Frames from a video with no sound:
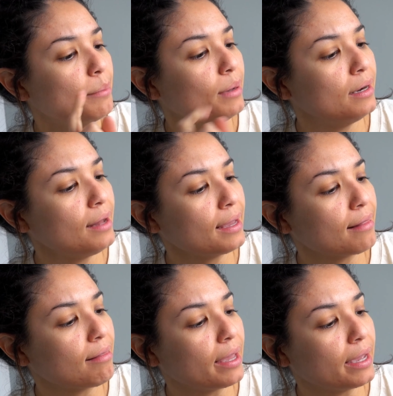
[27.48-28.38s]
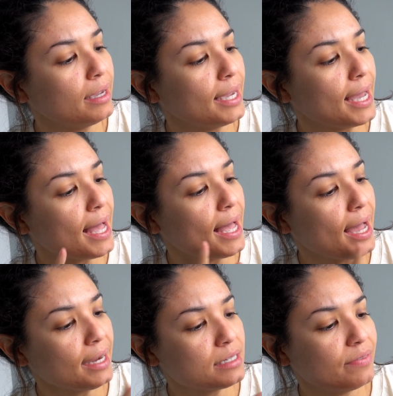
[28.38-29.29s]
Bentonite clay,
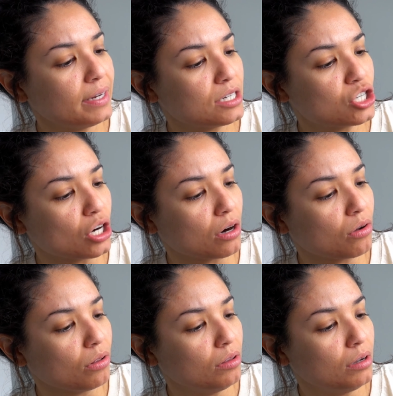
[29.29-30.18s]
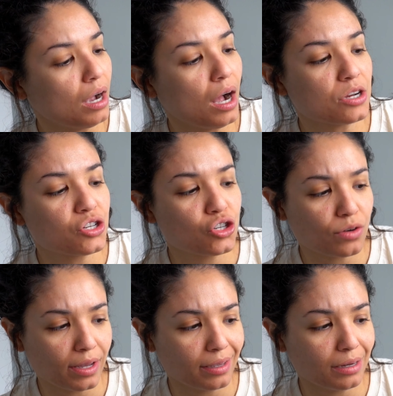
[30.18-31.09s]
activated charcoal,
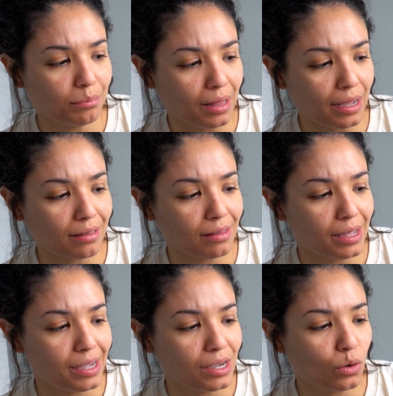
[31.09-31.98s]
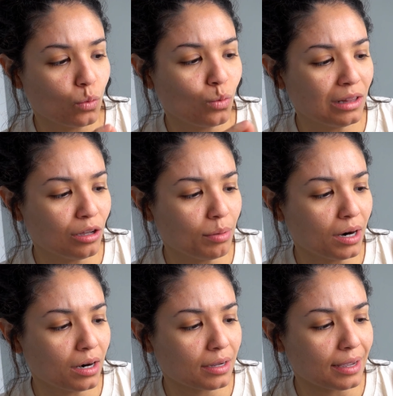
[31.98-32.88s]
Australian black clay, willow
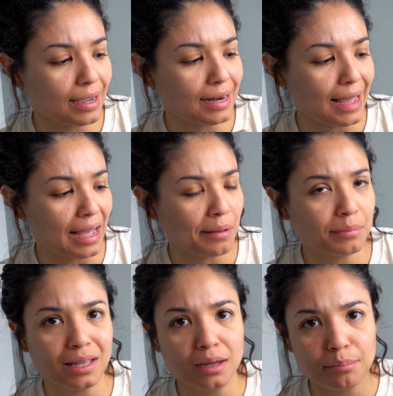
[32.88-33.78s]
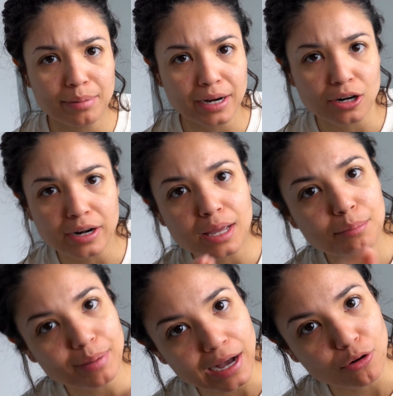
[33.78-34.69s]
bark, and amla berry
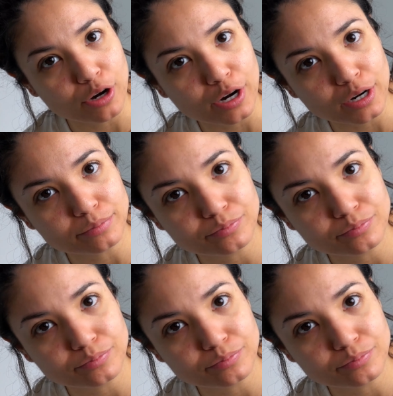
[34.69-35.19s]
powder.